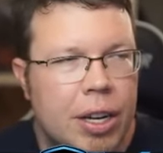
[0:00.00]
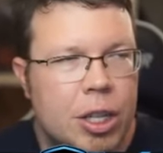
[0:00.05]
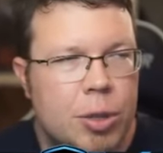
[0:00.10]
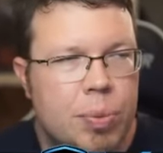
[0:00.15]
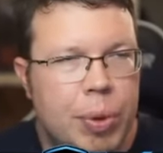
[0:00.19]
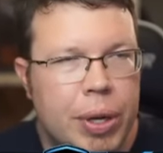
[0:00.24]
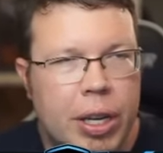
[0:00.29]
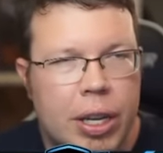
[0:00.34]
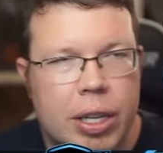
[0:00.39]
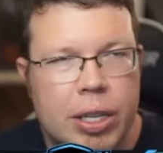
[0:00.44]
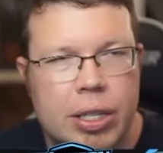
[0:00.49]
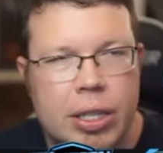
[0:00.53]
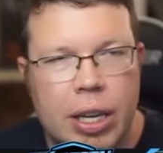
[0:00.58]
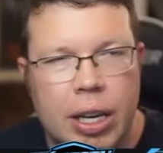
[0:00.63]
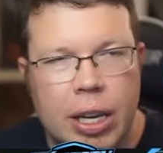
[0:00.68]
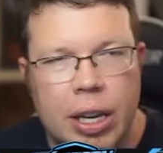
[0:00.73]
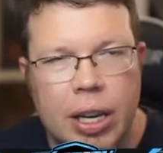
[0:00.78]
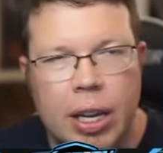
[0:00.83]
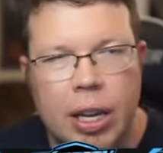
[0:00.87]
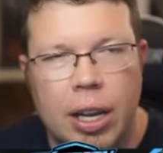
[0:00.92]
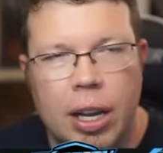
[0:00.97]
Just because
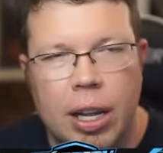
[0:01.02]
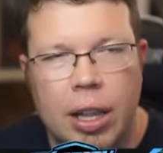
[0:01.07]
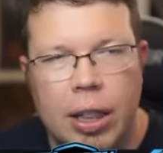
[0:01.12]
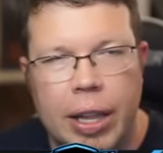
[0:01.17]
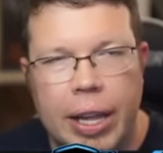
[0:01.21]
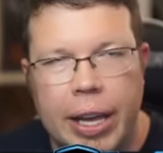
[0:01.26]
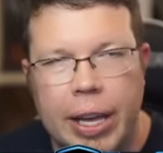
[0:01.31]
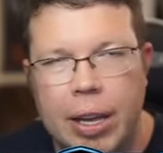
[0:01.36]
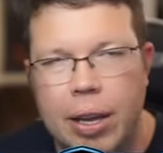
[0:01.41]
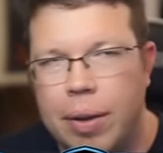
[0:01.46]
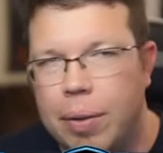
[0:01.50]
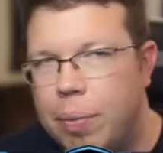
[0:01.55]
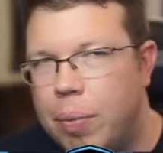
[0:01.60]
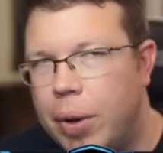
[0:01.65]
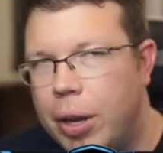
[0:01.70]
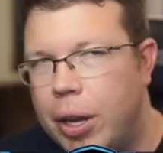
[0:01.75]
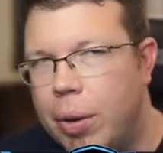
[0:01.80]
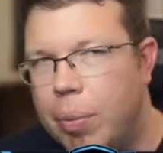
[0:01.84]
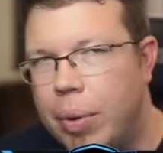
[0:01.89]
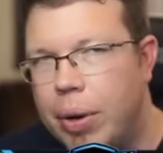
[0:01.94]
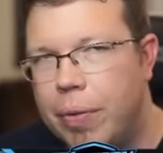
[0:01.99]

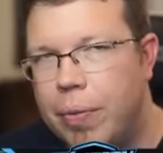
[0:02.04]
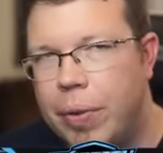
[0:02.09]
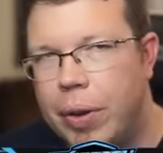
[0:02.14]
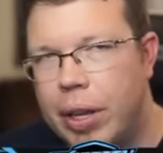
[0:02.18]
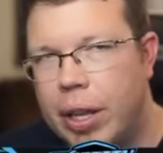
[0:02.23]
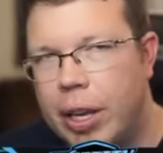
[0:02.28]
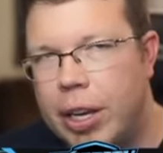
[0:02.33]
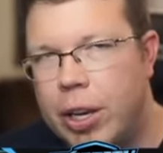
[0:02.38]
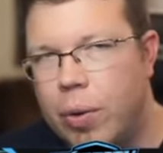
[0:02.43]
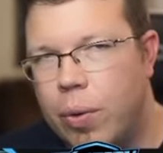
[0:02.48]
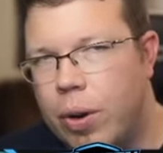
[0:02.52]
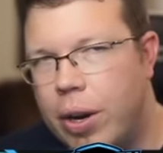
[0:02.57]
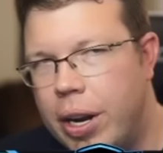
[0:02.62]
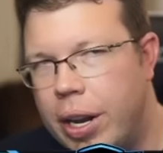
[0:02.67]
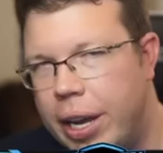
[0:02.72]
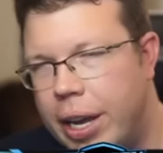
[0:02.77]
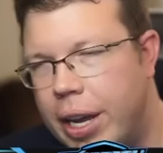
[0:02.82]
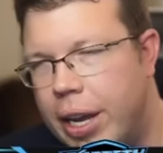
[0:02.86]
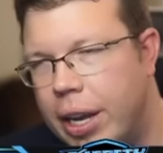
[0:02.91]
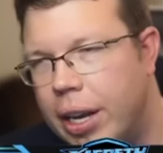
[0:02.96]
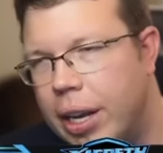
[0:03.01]
Leia, you might feel like you
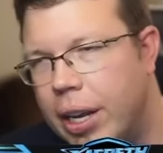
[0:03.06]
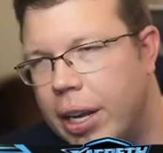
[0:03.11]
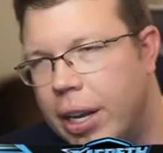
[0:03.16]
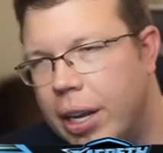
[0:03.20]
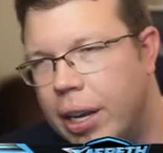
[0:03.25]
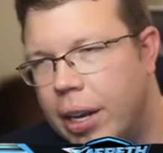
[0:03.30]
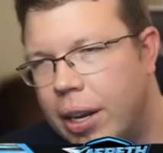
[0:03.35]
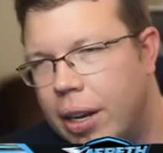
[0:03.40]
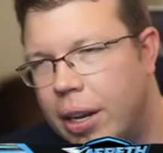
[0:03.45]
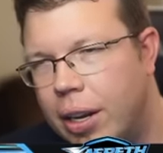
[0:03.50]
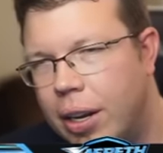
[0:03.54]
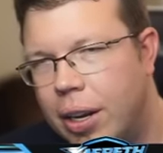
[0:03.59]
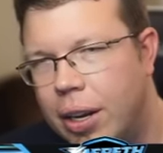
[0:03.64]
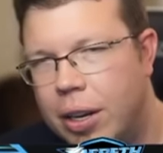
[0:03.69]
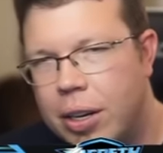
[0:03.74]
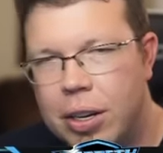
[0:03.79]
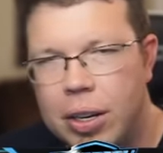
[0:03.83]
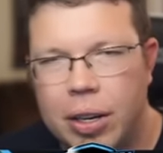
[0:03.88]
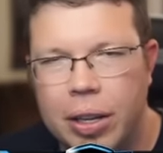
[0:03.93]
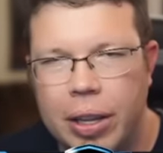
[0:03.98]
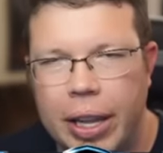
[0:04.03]
need
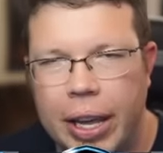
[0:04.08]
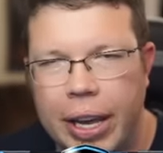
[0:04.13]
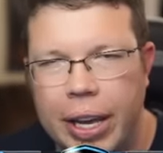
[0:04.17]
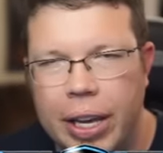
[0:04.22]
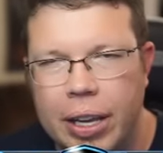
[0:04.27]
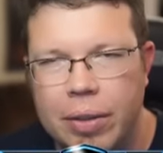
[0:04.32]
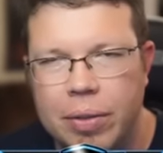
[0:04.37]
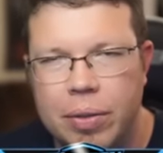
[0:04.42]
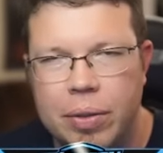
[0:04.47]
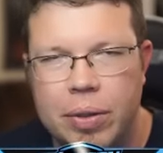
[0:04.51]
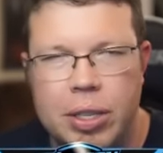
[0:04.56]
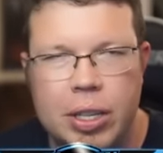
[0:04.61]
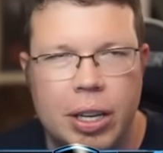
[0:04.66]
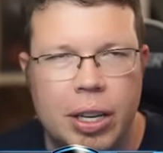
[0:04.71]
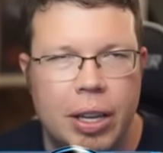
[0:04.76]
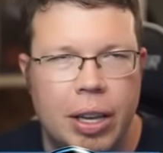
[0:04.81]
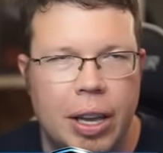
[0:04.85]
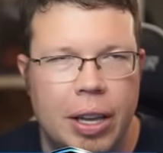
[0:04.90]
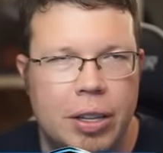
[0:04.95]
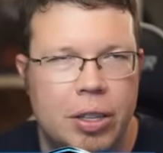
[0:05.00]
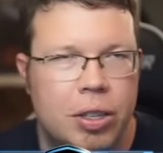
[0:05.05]
Leia
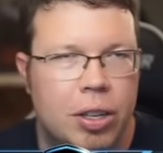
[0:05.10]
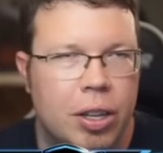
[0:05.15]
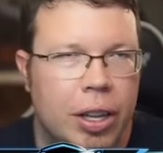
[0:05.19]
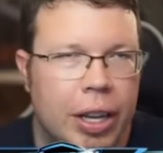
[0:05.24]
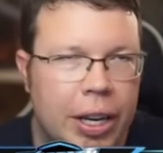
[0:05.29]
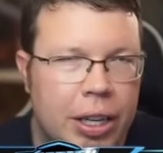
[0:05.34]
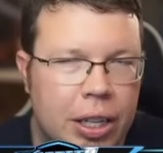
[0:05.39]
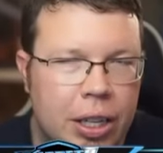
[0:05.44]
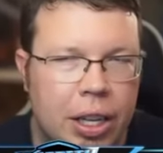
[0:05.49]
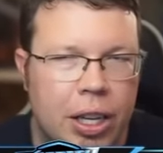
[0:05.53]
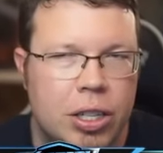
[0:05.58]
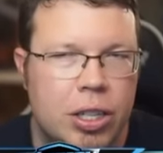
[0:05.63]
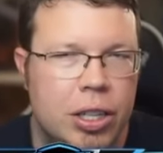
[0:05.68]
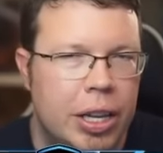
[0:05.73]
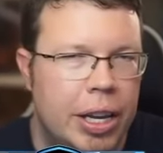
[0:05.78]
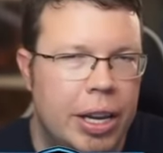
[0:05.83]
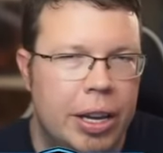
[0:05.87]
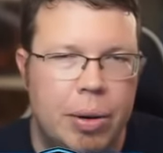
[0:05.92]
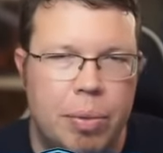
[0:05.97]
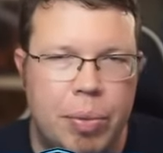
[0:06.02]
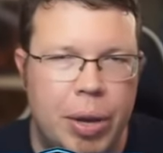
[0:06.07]
to, Galactic
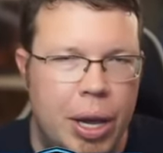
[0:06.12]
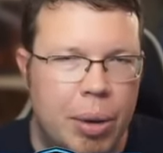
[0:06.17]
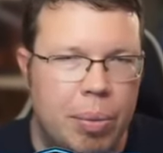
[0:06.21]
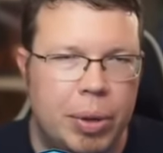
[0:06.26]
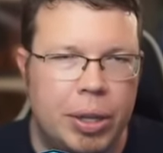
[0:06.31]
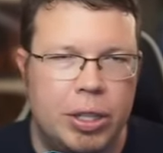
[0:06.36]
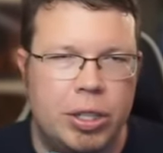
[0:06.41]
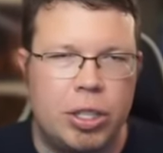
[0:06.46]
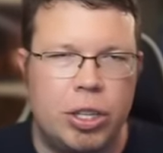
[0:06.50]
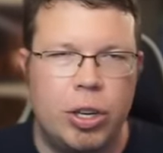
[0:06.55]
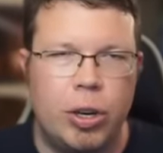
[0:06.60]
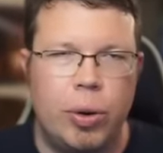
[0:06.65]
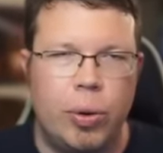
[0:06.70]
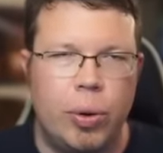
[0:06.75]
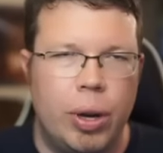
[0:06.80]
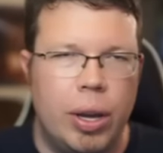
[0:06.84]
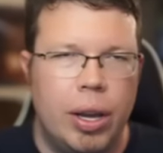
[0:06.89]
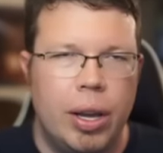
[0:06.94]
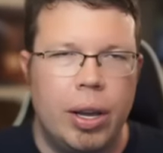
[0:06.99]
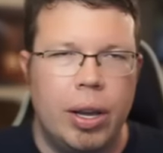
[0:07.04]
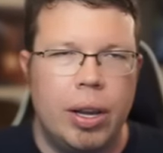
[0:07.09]
Legend Leia, to be able
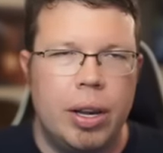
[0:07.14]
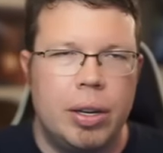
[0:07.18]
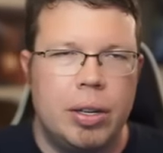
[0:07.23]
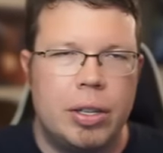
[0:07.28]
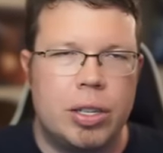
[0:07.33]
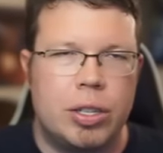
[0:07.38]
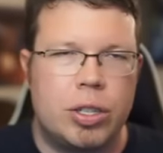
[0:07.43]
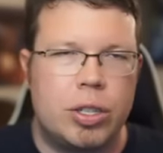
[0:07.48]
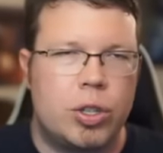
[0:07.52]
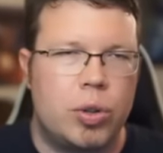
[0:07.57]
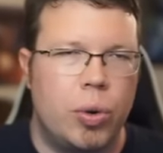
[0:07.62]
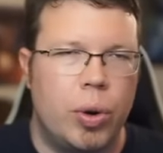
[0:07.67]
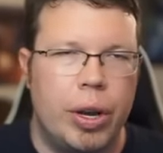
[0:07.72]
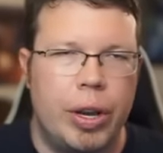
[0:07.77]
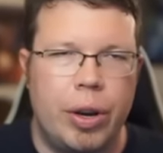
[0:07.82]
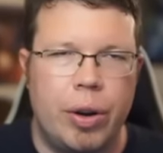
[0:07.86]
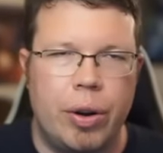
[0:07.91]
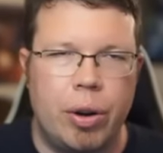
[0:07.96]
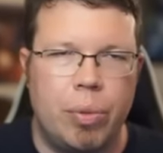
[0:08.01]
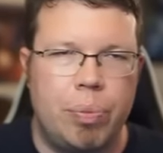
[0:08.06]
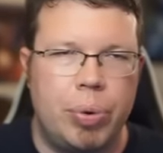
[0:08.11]
to destroy
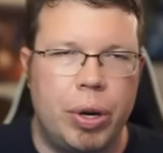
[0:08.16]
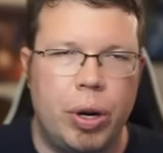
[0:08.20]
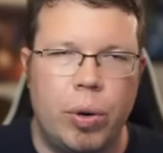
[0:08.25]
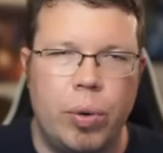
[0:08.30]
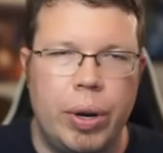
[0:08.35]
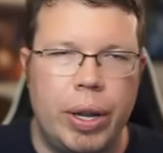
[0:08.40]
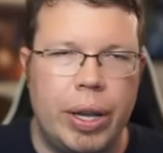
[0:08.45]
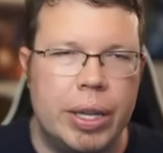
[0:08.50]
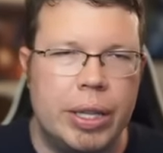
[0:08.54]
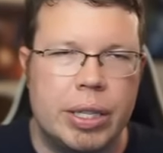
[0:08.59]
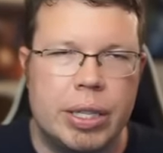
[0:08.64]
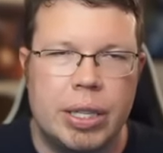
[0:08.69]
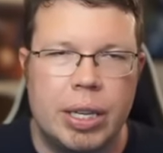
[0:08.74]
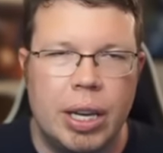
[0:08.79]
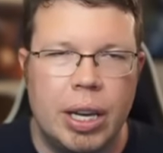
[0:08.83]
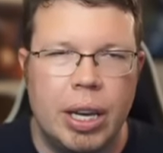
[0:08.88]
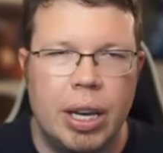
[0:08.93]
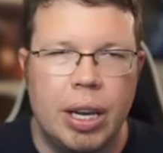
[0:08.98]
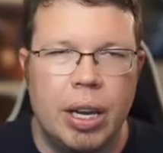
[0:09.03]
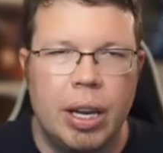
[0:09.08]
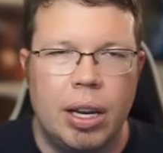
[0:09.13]
your
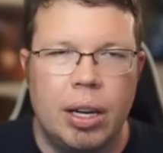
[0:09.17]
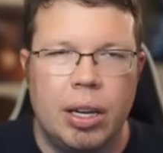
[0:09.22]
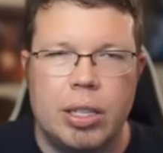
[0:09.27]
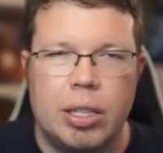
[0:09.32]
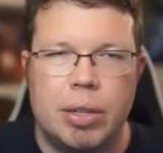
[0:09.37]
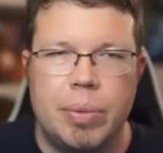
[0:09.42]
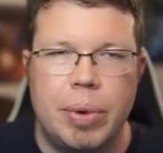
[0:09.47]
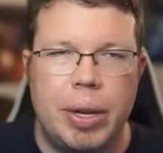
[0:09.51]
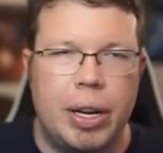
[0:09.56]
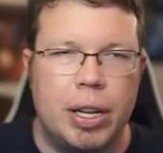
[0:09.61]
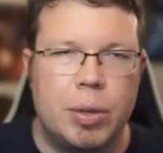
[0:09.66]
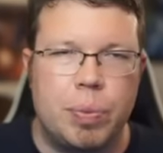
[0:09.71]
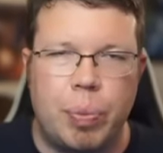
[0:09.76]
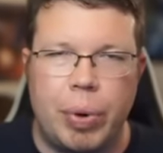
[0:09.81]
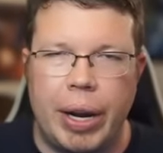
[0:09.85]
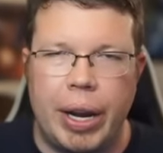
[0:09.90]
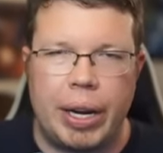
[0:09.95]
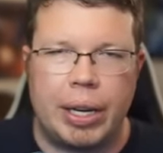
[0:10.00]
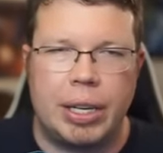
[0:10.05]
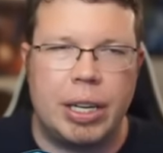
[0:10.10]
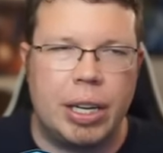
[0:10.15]
opponents, doesn't mean it's
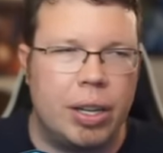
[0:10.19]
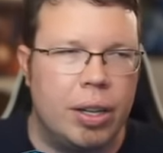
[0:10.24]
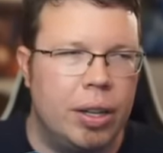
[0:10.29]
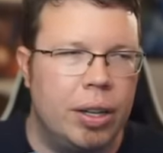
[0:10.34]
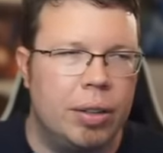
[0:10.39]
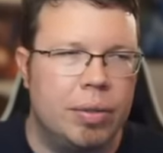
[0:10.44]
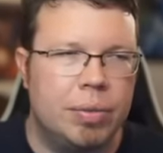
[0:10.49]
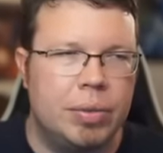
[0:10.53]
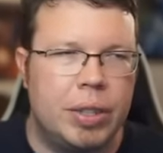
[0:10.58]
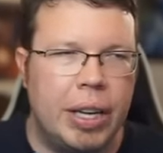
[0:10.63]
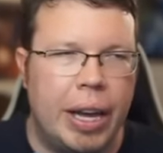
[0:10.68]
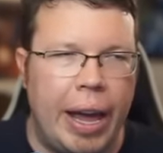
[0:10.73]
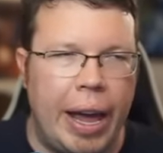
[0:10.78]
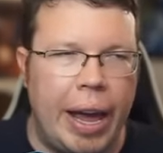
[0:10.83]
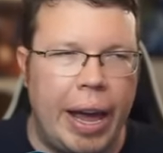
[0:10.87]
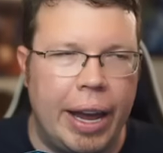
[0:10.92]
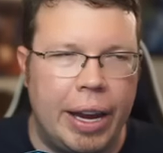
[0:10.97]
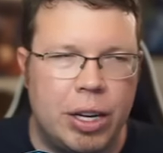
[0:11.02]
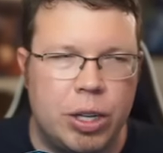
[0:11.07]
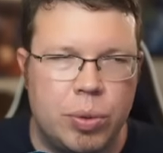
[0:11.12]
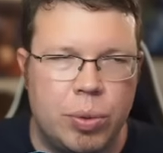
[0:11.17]
practical to
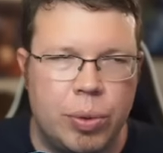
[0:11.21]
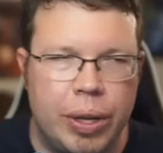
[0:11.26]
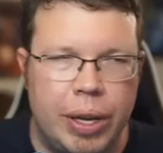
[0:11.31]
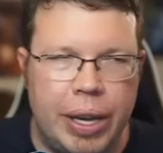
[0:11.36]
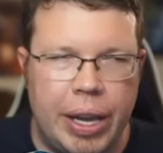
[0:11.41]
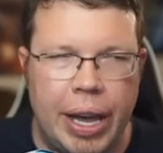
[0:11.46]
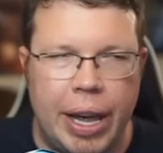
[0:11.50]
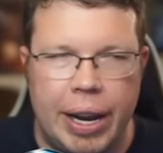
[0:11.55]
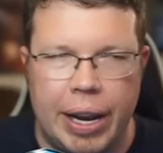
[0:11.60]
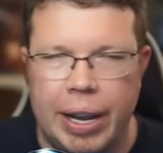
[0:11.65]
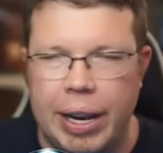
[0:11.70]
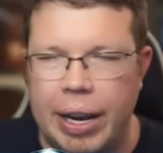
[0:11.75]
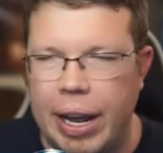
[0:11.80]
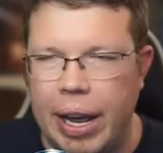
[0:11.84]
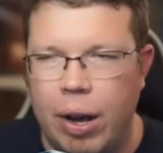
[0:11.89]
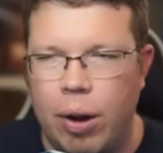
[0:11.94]
actually get it.